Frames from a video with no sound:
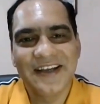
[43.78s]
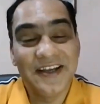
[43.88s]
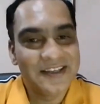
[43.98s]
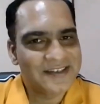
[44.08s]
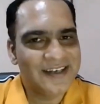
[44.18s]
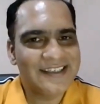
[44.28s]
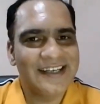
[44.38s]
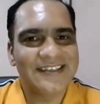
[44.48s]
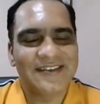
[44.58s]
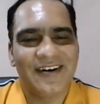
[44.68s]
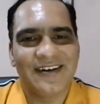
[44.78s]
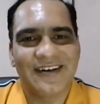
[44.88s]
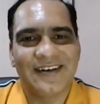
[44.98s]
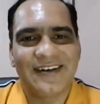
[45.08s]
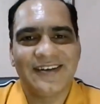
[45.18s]
So let's get
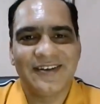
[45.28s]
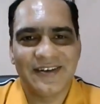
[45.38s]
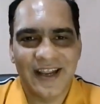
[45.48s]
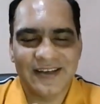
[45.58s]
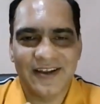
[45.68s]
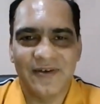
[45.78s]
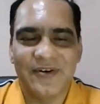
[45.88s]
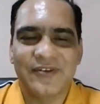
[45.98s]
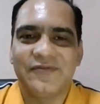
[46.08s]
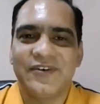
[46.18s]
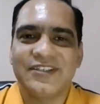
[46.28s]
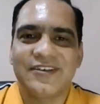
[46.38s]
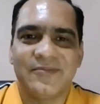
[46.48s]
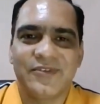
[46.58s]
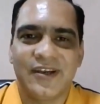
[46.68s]
started and cover the first
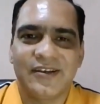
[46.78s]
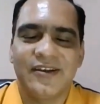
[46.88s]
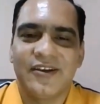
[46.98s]
subject,